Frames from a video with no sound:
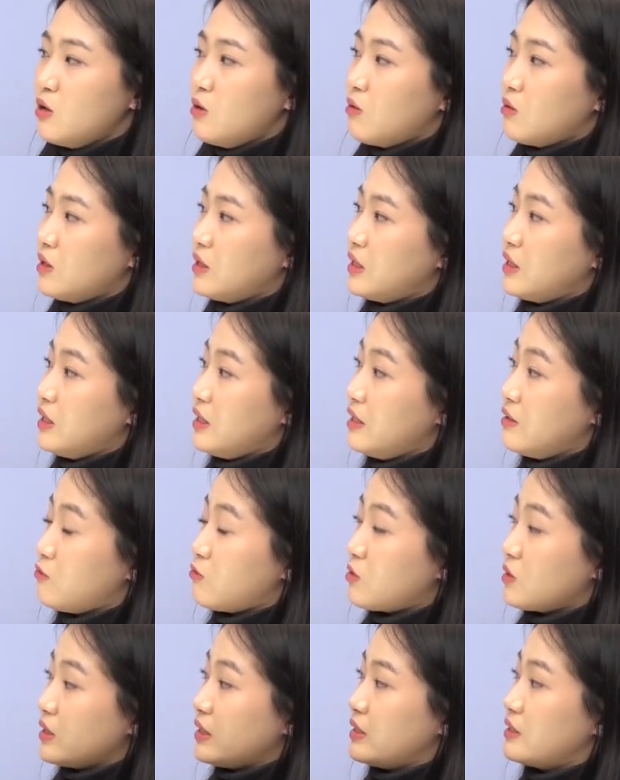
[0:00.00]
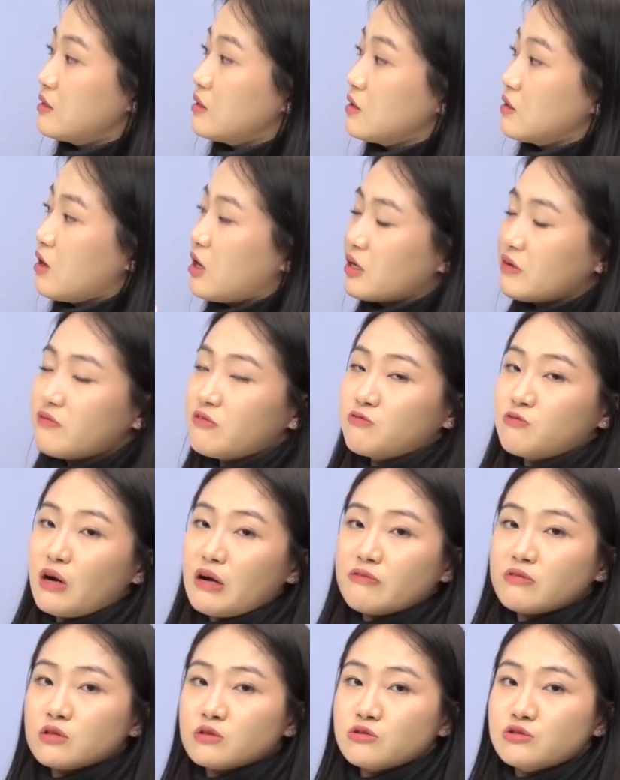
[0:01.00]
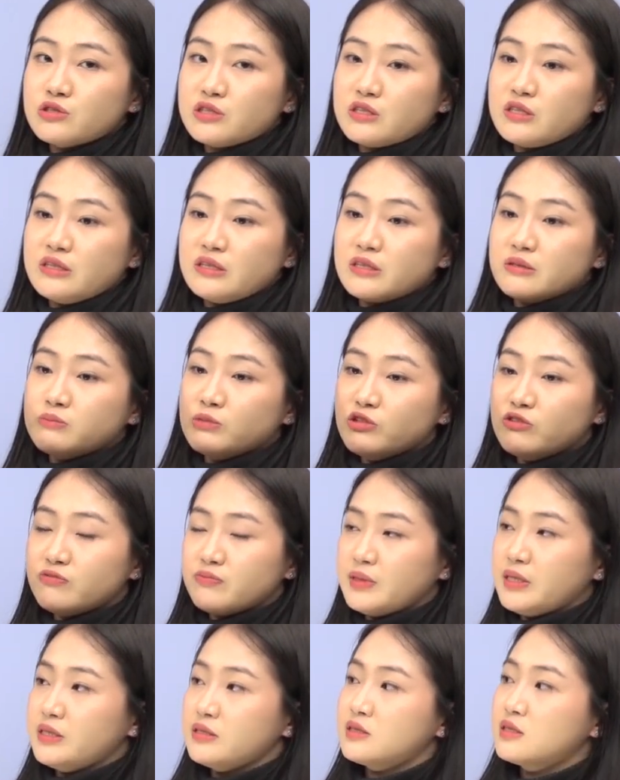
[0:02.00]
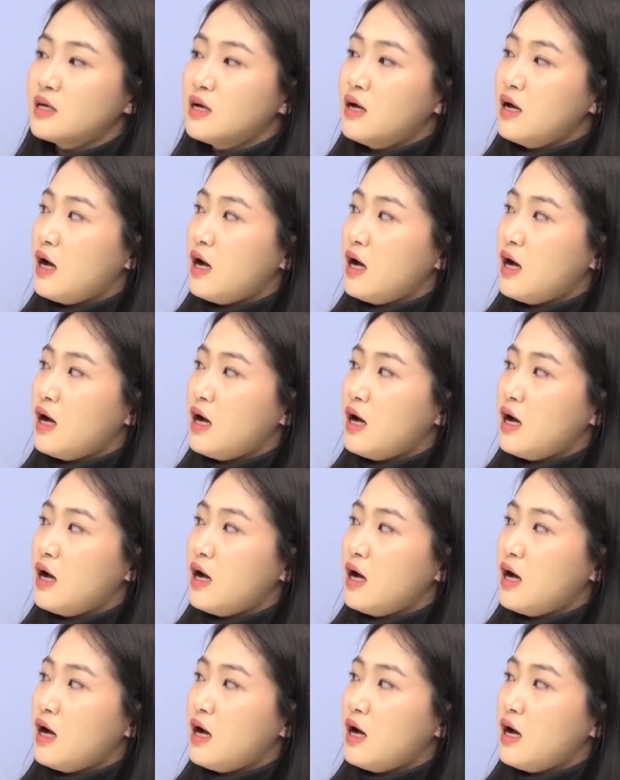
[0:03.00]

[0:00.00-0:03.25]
or in a lot of revolutionary movements.